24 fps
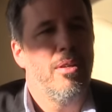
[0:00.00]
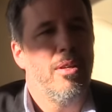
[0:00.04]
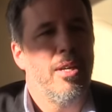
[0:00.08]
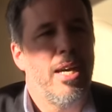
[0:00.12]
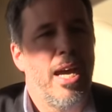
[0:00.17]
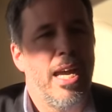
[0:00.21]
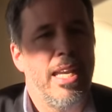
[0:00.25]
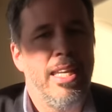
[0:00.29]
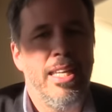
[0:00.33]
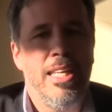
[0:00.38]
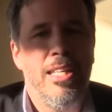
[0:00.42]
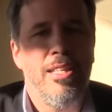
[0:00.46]

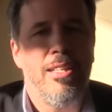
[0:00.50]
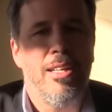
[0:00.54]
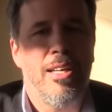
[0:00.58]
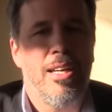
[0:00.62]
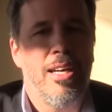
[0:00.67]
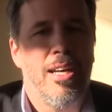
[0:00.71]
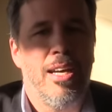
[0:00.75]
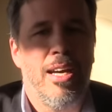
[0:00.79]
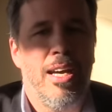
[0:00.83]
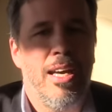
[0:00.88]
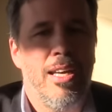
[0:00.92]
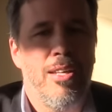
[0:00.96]
I need
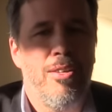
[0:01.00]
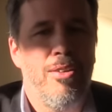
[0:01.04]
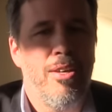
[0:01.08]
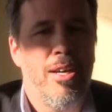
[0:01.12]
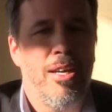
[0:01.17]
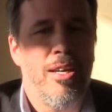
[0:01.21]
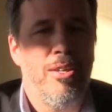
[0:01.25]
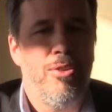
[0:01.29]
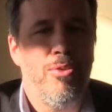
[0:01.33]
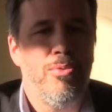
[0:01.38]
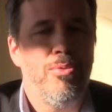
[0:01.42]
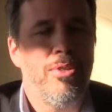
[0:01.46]
I,
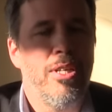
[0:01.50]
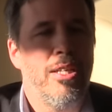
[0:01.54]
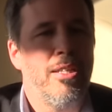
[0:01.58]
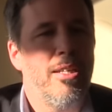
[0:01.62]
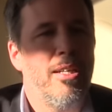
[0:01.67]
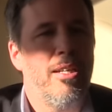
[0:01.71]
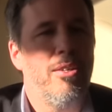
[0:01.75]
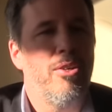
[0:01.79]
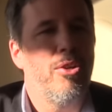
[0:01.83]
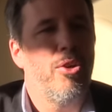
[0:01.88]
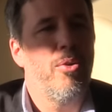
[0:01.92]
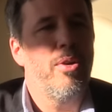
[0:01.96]
I knew that I
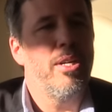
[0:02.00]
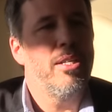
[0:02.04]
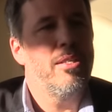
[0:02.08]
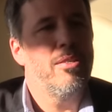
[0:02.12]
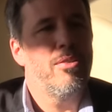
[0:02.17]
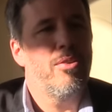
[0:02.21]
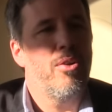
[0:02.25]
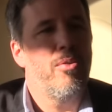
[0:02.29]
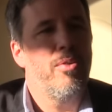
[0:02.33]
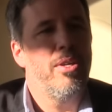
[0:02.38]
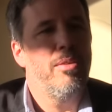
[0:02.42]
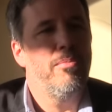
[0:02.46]
had a great
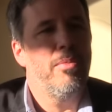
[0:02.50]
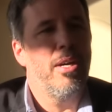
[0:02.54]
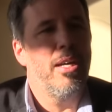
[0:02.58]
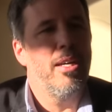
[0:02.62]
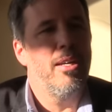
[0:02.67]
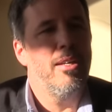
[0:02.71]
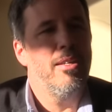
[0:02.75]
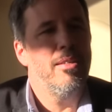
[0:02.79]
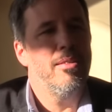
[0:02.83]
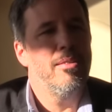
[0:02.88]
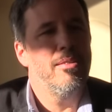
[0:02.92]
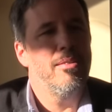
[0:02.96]
story in my
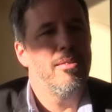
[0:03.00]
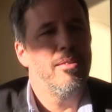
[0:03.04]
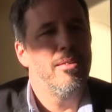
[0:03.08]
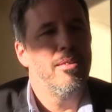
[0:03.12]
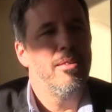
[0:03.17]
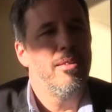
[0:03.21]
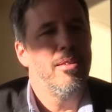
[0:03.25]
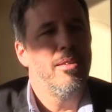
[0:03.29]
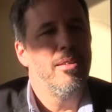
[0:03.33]
hands.